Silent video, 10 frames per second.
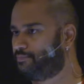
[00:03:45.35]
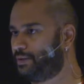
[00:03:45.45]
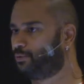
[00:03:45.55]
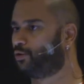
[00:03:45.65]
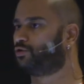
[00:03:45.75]

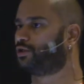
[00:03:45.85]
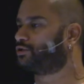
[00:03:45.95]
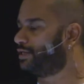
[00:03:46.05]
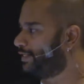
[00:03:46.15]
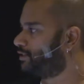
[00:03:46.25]
People who are not
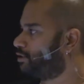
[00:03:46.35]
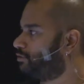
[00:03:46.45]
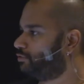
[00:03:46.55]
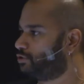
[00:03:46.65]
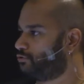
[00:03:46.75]
connected
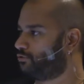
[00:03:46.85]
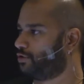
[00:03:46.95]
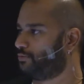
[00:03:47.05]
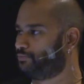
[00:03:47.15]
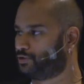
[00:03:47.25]
to
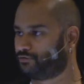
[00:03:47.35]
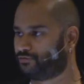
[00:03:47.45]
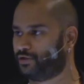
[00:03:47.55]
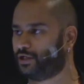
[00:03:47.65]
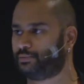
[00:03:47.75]
the
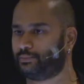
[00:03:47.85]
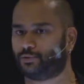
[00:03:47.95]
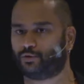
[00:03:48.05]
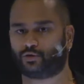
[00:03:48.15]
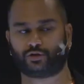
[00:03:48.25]
field,
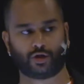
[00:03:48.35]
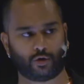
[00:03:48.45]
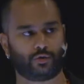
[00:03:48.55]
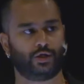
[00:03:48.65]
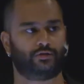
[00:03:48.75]
people who don't
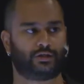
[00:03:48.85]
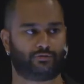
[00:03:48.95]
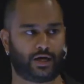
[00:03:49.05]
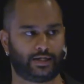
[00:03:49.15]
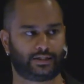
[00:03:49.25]
know the
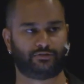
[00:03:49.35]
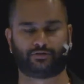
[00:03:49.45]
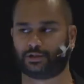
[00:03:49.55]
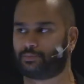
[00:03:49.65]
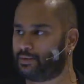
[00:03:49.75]
reality
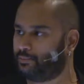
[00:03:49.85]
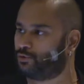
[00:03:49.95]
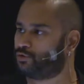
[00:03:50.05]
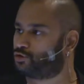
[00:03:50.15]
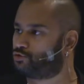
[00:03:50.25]
faced by people
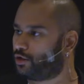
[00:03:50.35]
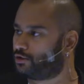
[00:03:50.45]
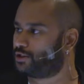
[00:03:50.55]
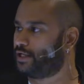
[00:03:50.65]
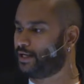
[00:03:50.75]
who use
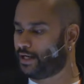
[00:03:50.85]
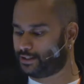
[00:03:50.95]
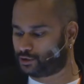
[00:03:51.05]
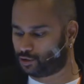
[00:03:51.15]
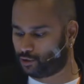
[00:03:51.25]
drugs.
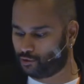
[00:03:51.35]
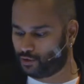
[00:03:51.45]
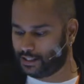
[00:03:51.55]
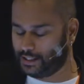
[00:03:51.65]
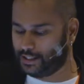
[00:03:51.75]
And so
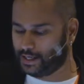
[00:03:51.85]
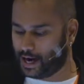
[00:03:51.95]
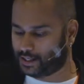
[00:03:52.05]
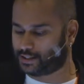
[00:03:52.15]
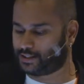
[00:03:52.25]
he
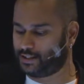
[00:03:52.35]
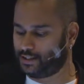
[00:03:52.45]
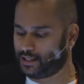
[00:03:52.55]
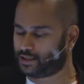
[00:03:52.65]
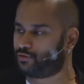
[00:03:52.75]

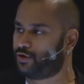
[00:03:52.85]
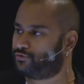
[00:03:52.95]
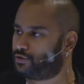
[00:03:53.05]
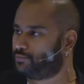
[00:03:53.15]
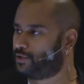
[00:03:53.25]
actually
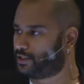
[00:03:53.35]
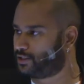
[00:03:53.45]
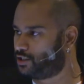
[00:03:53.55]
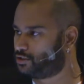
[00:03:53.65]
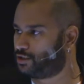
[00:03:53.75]
increased
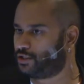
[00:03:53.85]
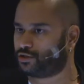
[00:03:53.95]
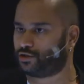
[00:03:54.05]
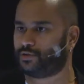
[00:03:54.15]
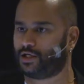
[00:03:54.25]
stigmatization and
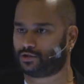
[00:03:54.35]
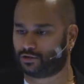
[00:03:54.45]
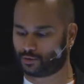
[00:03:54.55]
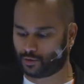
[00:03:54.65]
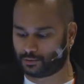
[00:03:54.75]

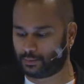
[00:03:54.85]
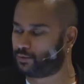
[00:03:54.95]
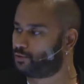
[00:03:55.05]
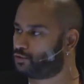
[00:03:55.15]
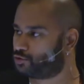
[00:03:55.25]
discrimination towards
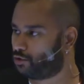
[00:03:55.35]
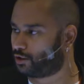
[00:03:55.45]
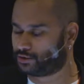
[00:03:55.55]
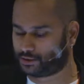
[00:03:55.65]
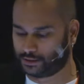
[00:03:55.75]
people who use
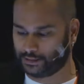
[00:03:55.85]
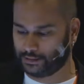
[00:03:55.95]
drugs.